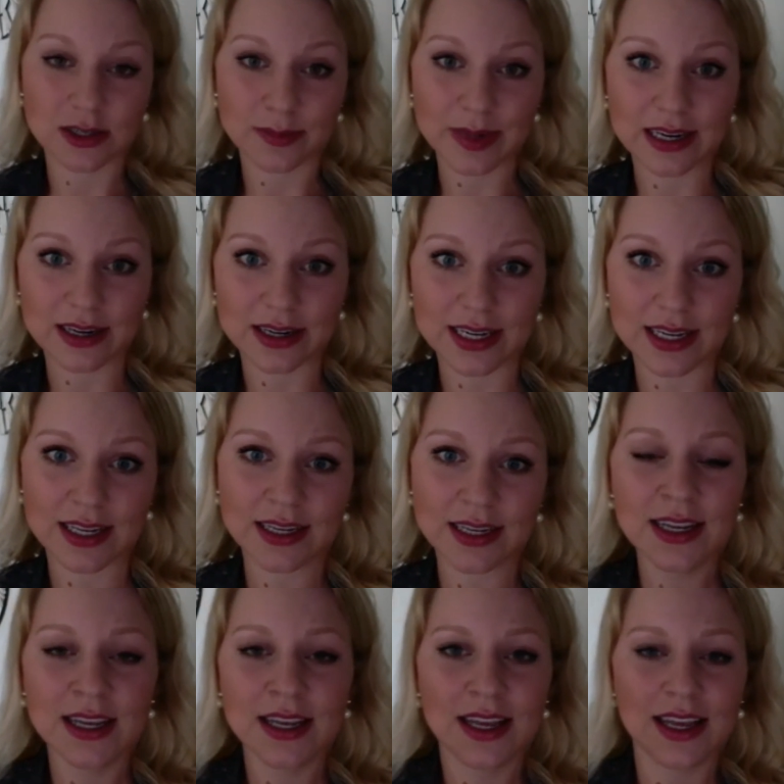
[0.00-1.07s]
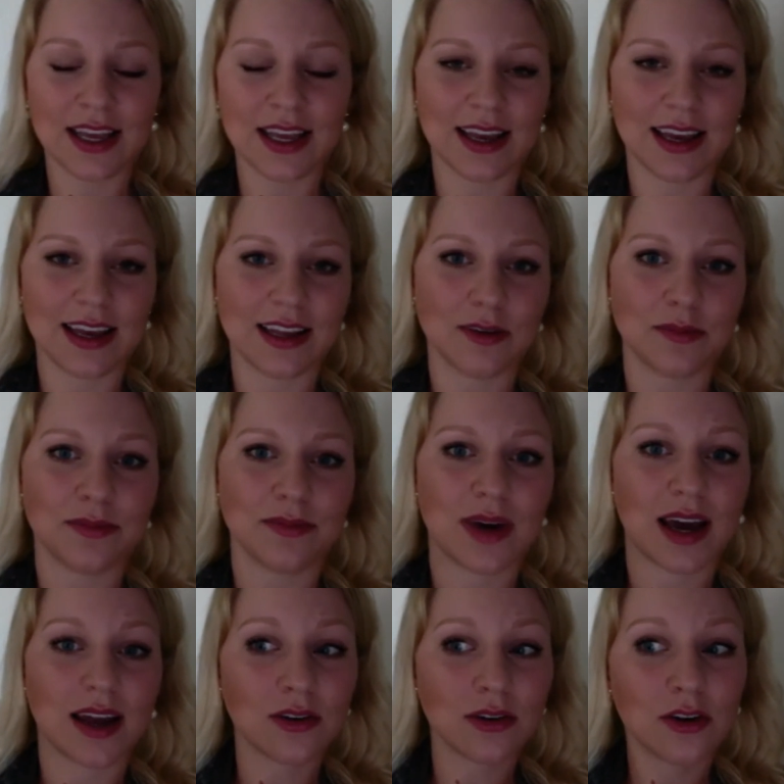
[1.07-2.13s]
about it. And
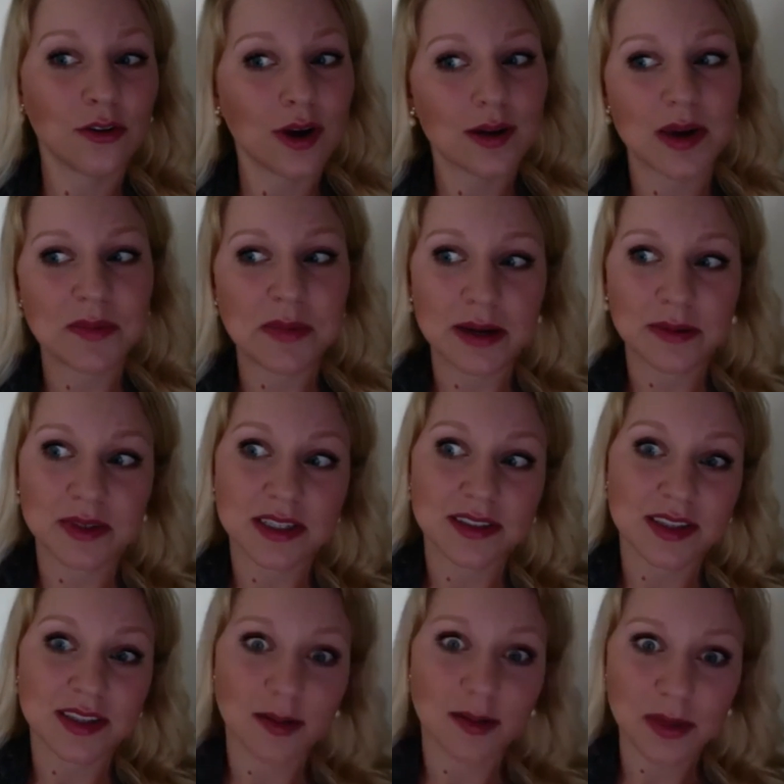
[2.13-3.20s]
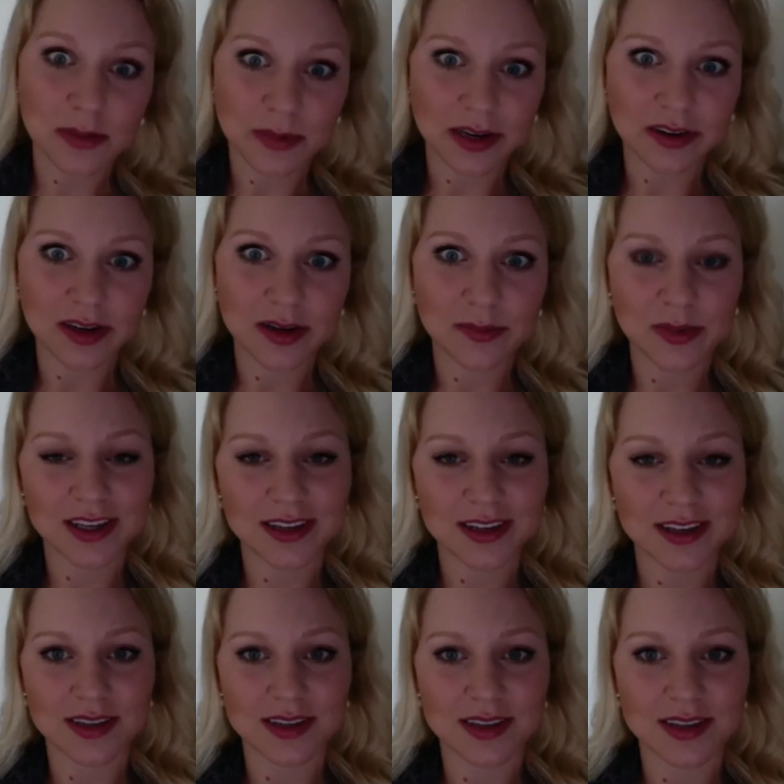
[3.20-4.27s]
I don't know why my mom didn't tell me about it,
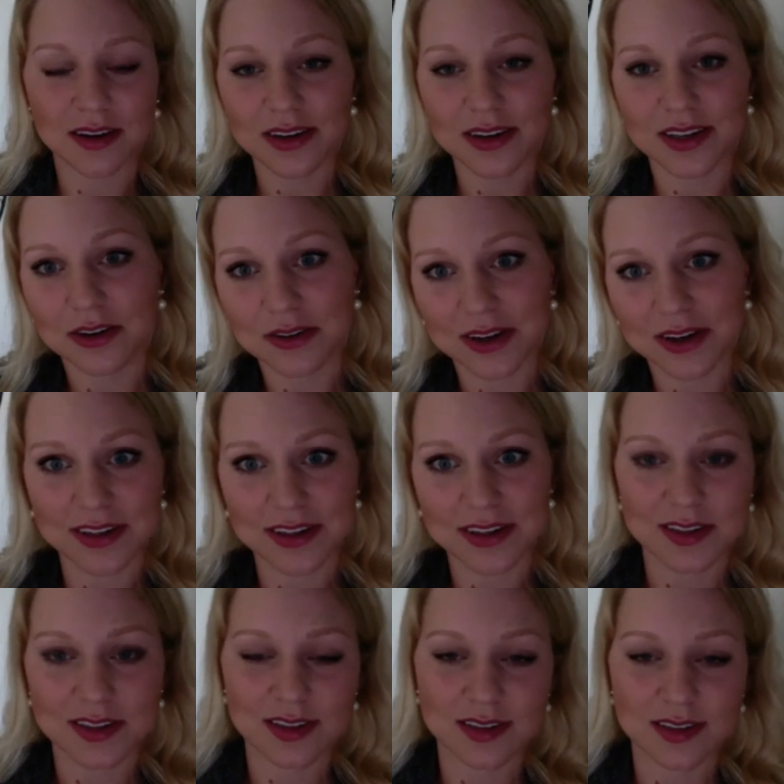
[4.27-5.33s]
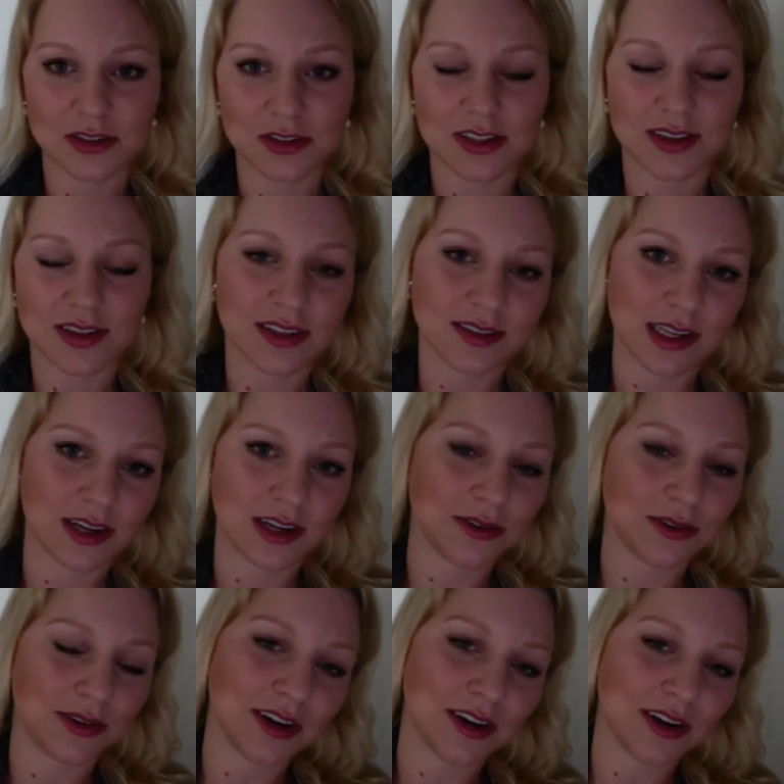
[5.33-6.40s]
because I already know all these things, but she thinks I
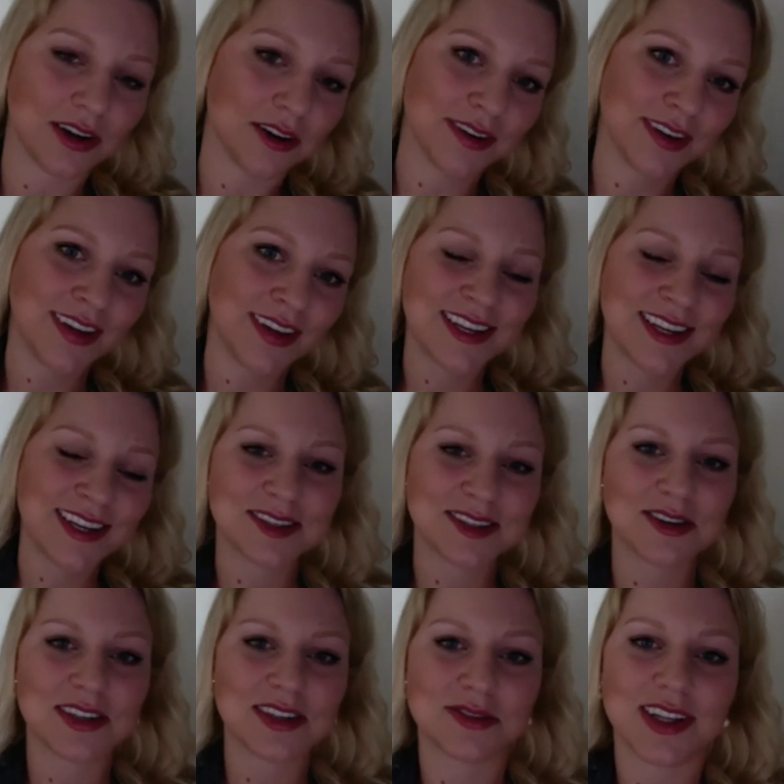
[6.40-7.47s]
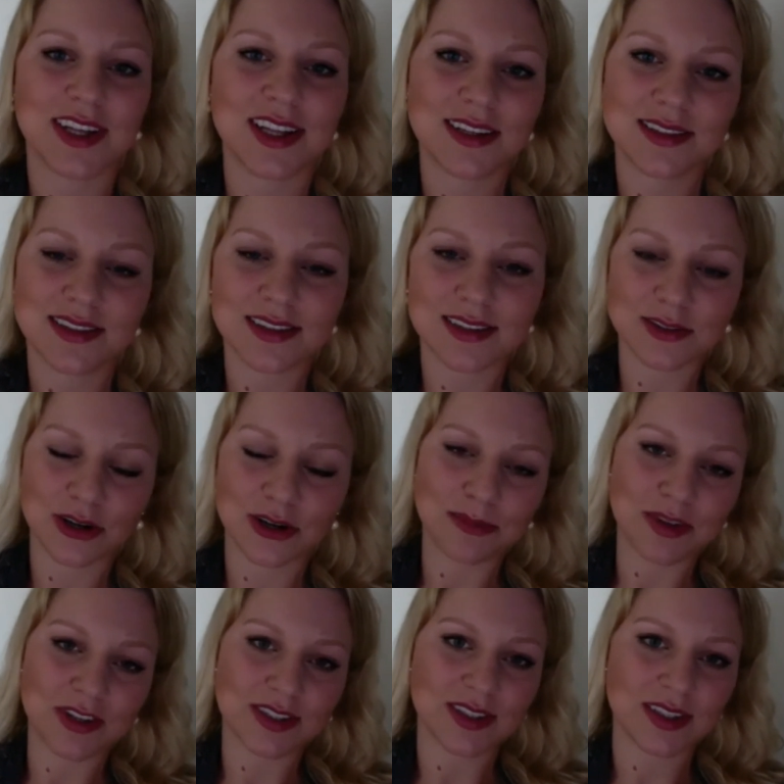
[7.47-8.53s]
don't know. So it's really this
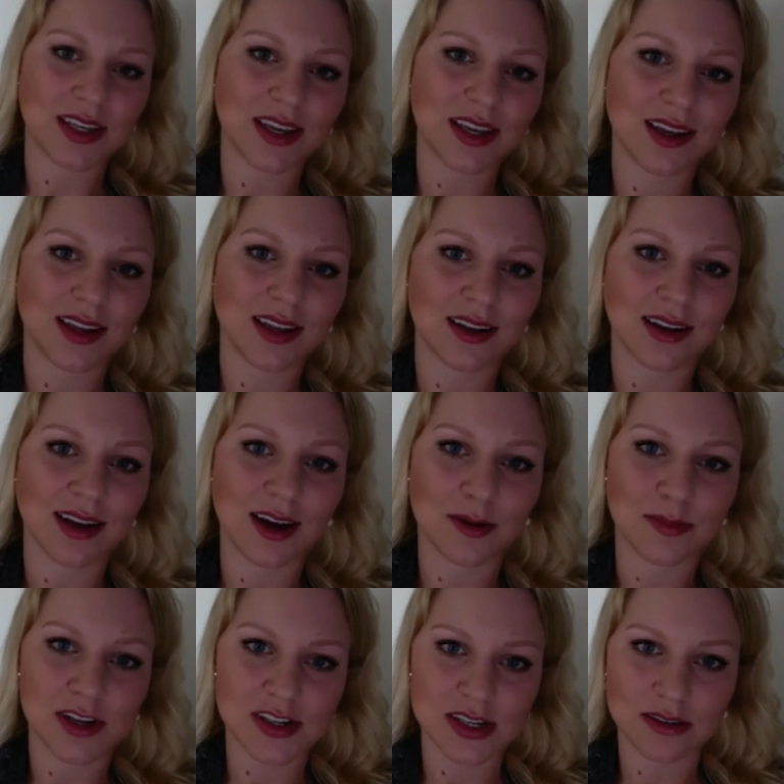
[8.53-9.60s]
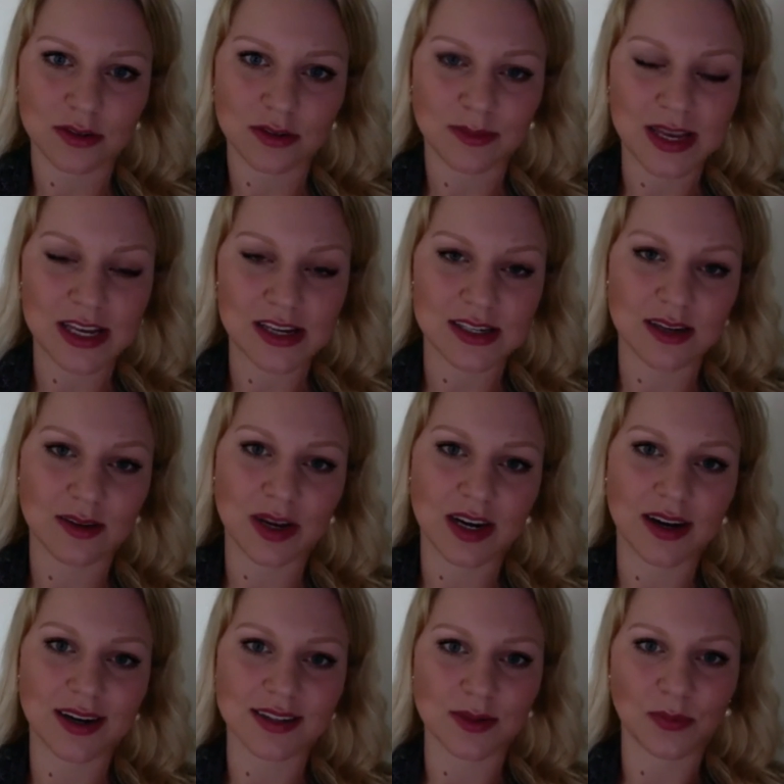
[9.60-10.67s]
discrepancy in how much information
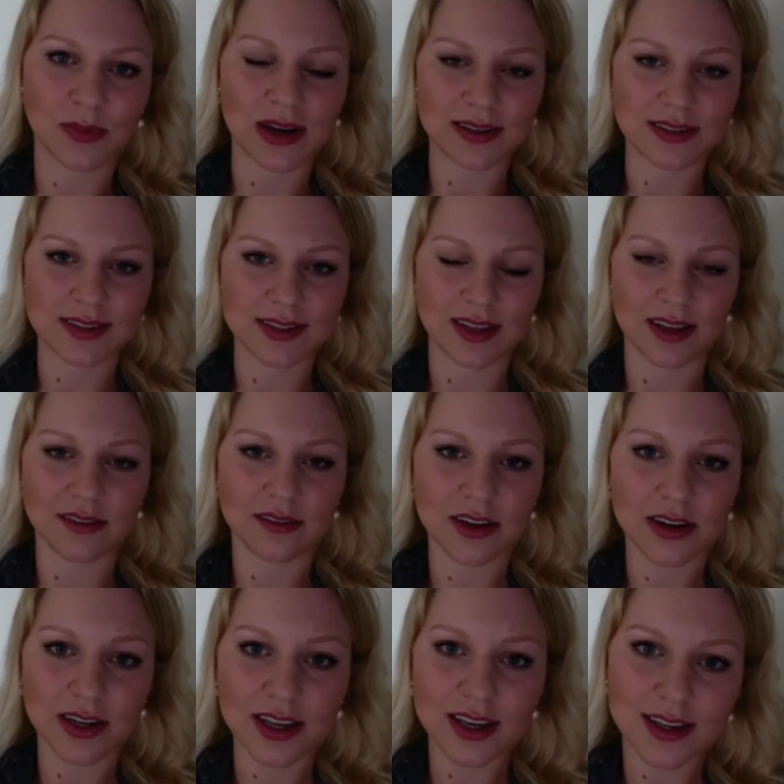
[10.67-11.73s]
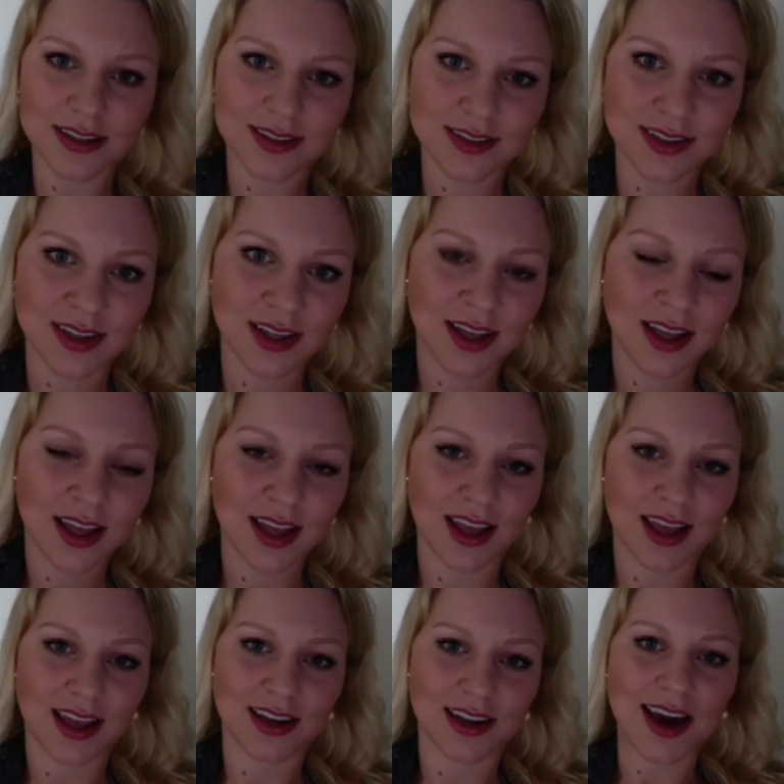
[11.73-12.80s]
parents want to give their kids
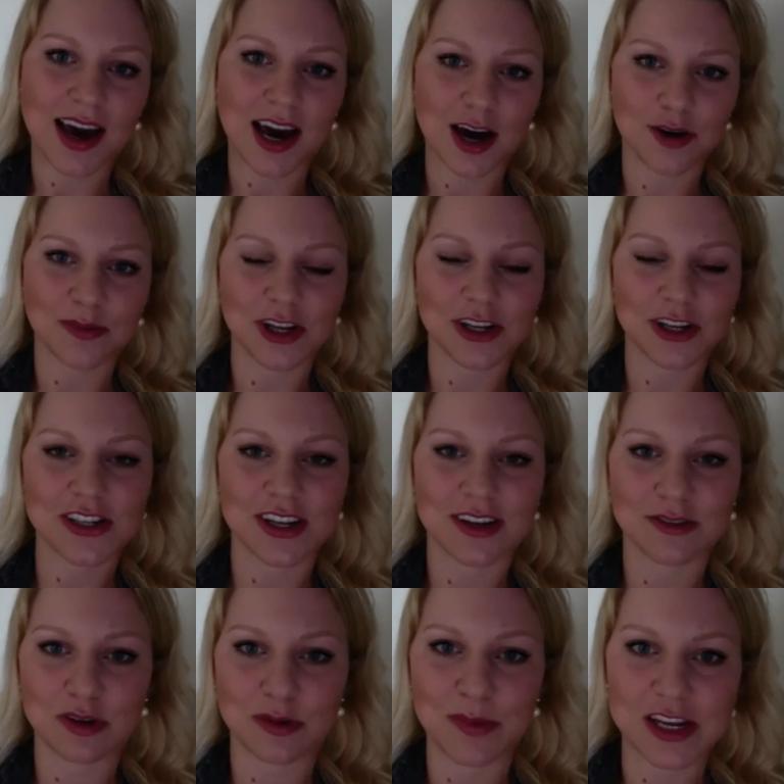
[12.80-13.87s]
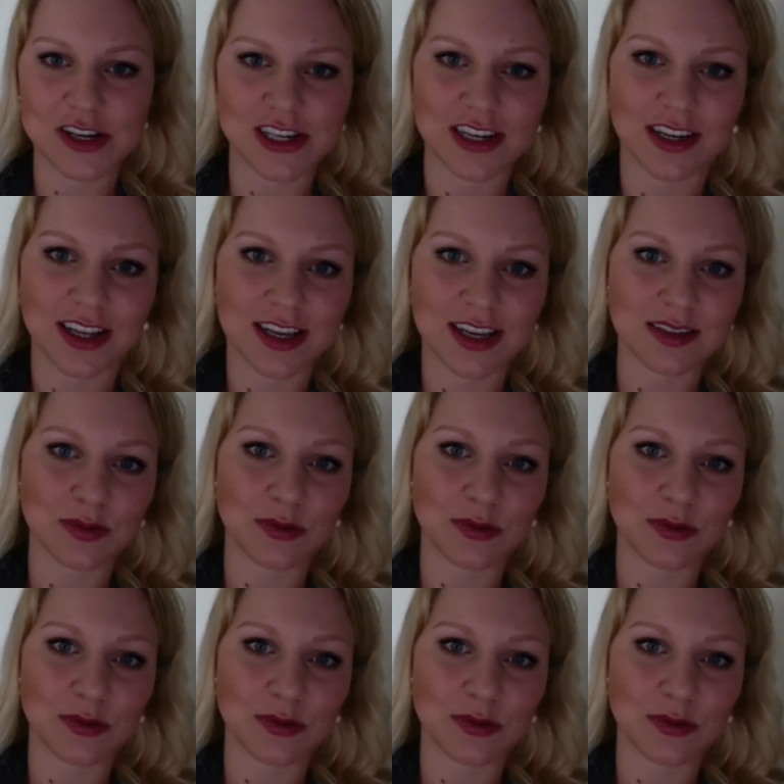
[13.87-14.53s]
and how much information kids